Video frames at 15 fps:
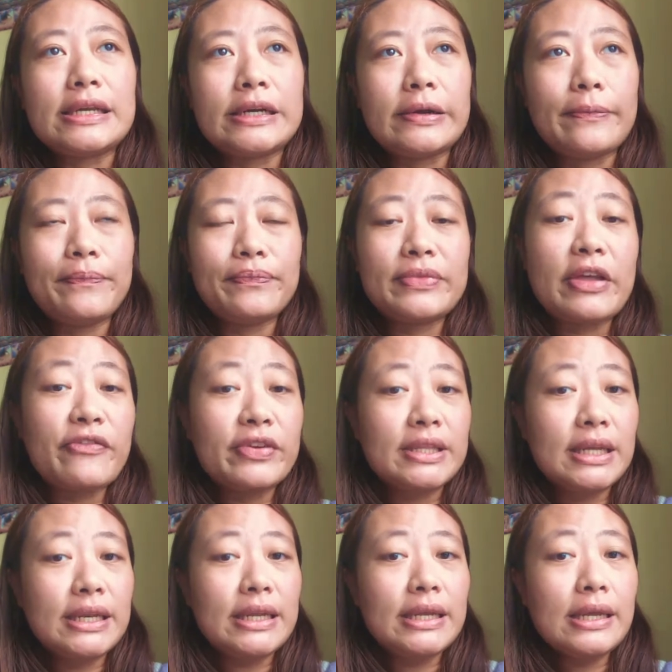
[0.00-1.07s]
um,
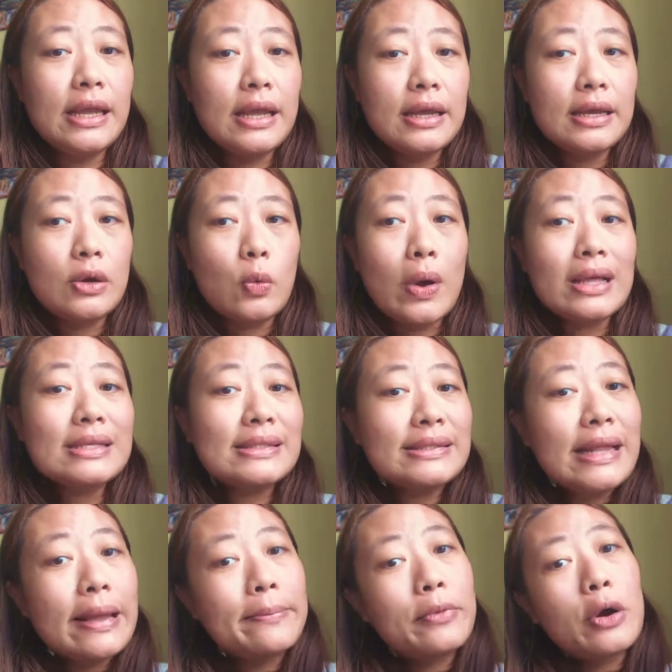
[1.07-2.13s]
definitely one
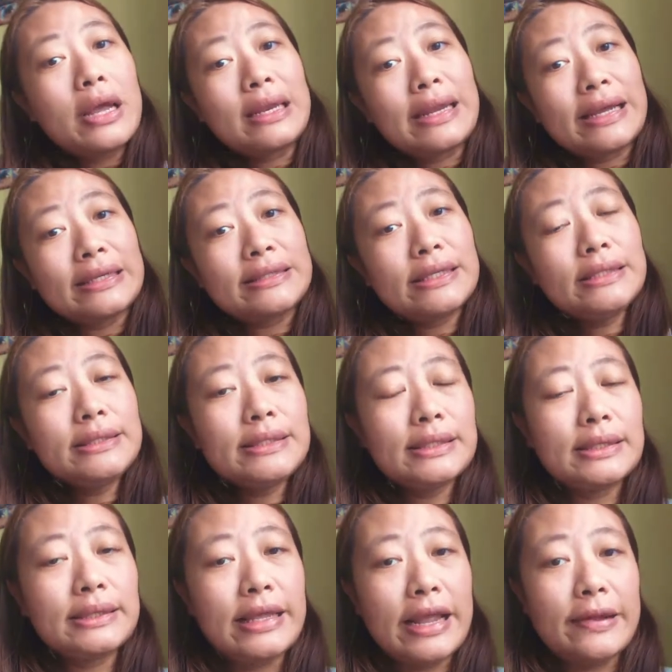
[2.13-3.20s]
step more enlightened
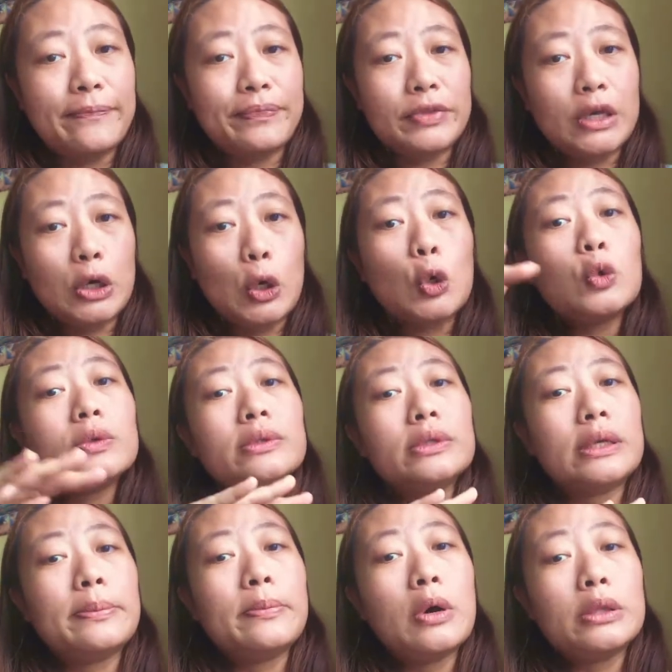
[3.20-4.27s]
than the old
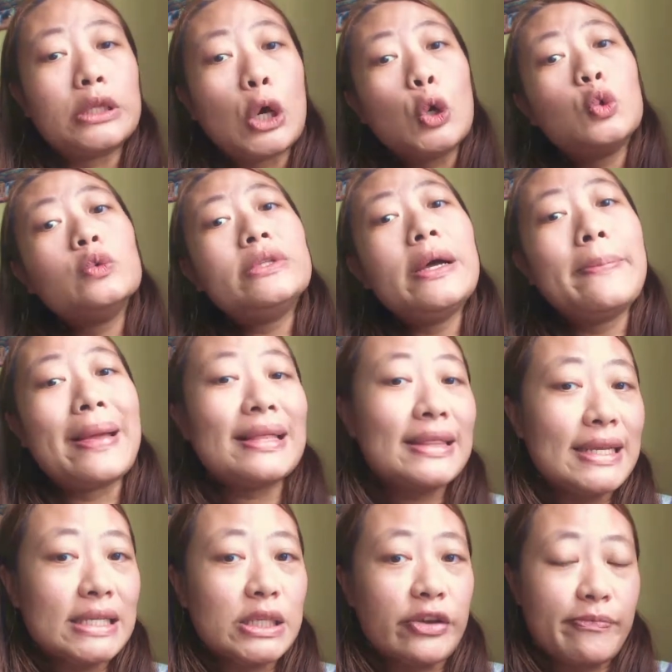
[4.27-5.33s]
the, the older
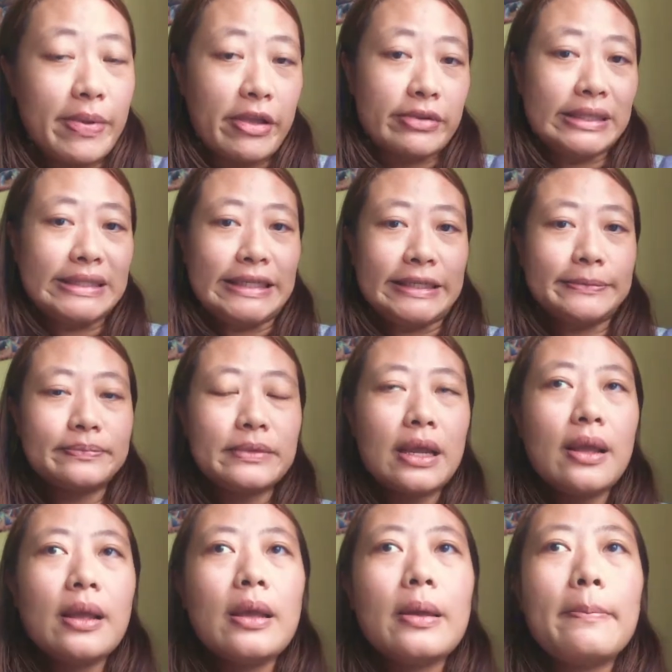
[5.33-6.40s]
methods of parenting.
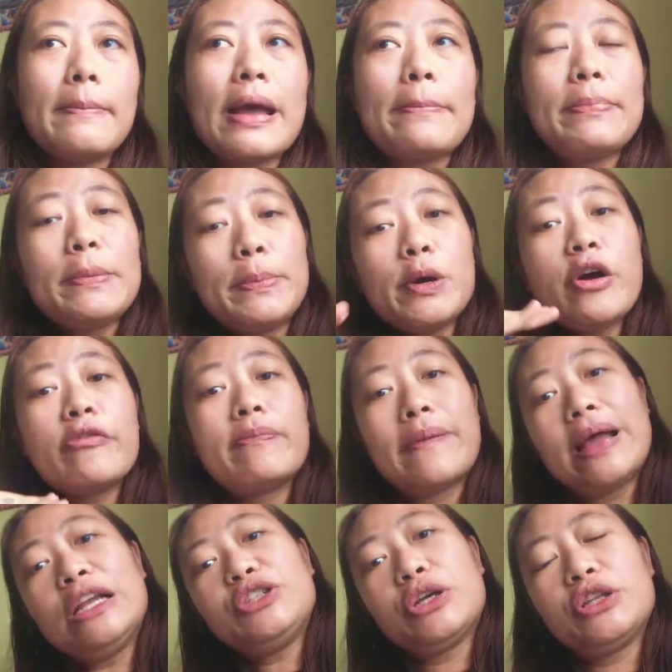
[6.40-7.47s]
But people of
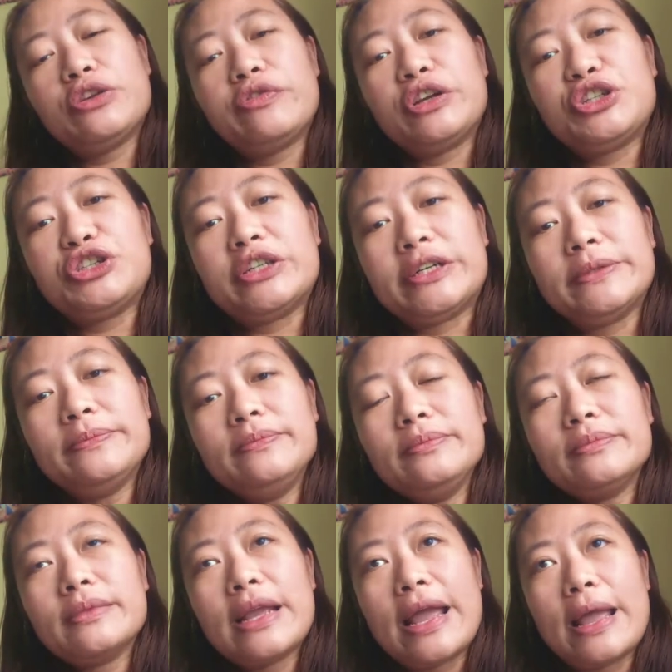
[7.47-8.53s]
my generation
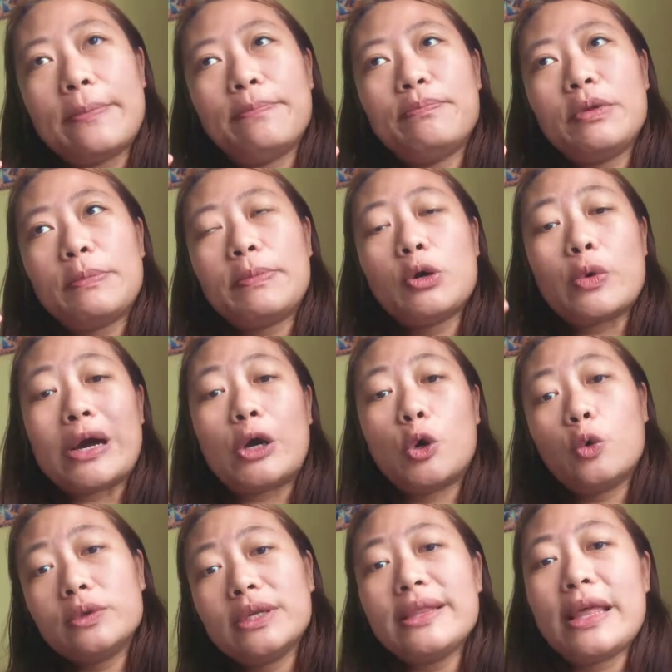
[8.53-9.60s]
and people who are
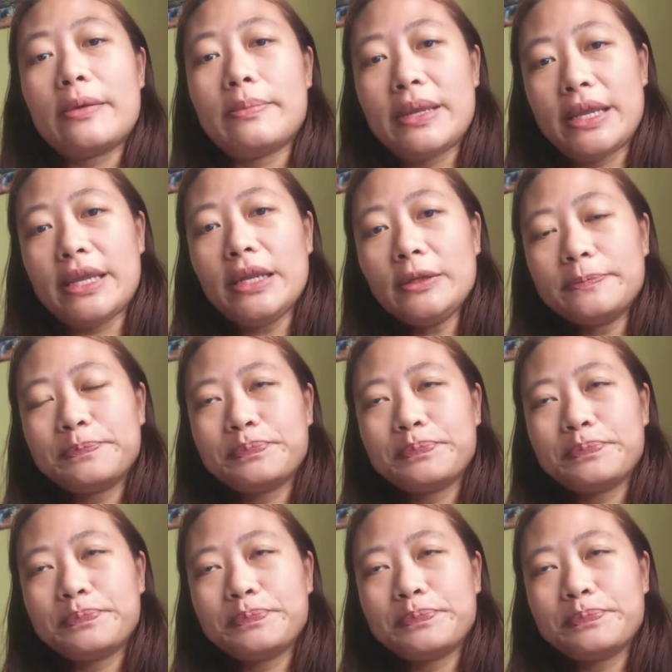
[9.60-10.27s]
older than me